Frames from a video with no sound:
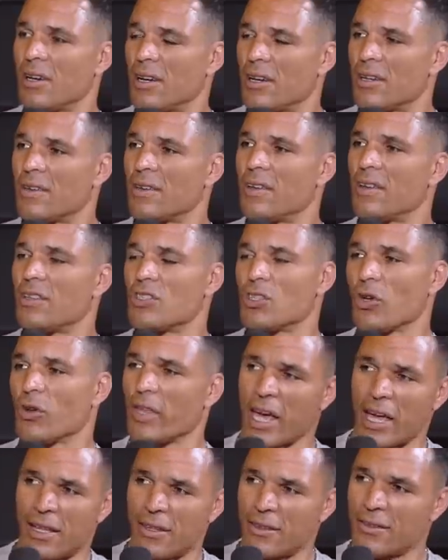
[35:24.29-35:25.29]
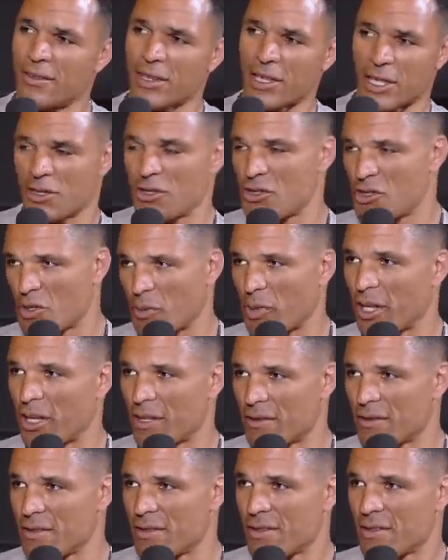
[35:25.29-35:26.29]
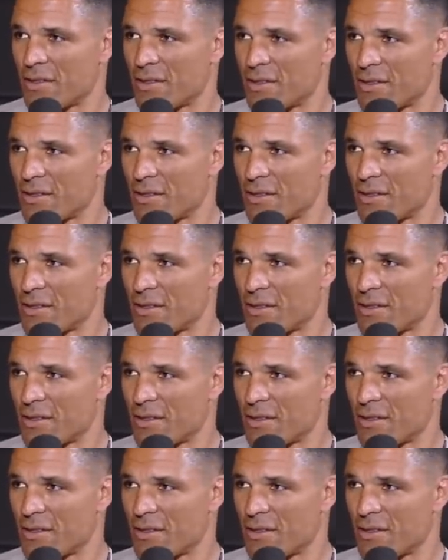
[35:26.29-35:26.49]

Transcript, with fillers: Uh-huh. And so that relationship ends.